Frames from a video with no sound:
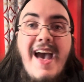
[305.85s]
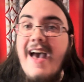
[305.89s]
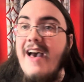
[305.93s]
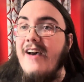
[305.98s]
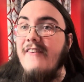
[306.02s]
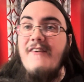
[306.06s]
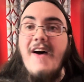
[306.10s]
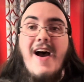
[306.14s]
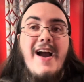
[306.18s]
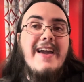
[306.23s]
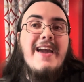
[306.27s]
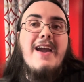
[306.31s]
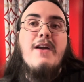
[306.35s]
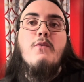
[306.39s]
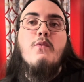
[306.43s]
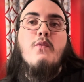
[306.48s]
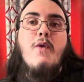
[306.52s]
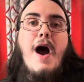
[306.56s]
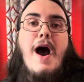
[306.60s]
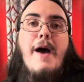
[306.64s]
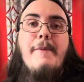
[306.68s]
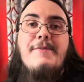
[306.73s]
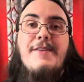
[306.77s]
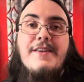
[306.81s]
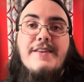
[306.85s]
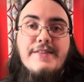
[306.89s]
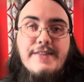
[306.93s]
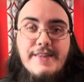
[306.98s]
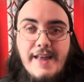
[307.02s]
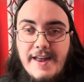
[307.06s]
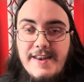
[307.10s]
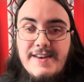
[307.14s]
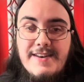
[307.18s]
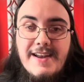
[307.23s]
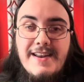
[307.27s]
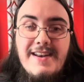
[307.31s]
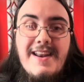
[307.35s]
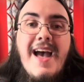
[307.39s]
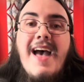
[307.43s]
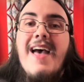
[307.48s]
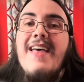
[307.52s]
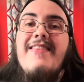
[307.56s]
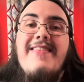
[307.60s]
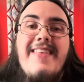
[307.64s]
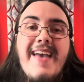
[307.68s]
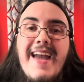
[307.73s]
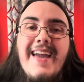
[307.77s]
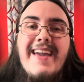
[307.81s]
If I get robbed in London,
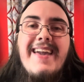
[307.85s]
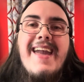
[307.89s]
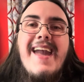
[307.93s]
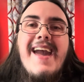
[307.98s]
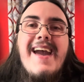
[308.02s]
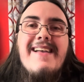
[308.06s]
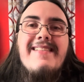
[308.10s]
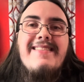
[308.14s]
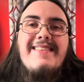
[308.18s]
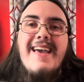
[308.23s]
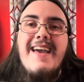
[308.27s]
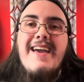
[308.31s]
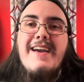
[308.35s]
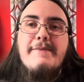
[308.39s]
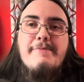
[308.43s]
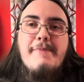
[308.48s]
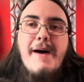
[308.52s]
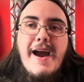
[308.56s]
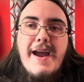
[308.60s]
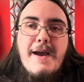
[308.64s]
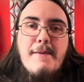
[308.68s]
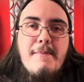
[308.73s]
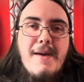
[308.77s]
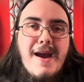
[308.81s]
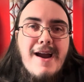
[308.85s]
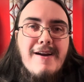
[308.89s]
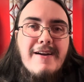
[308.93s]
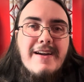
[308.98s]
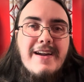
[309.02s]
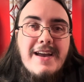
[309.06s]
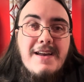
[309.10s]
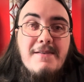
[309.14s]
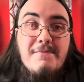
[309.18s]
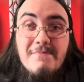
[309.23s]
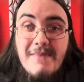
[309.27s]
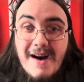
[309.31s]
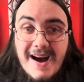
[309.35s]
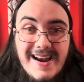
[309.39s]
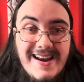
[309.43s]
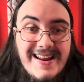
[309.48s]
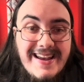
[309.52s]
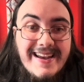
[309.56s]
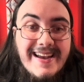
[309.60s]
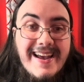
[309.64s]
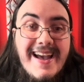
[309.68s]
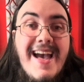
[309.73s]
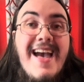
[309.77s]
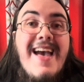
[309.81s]
they can't take my American
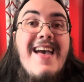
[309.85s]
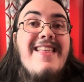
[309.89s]
money.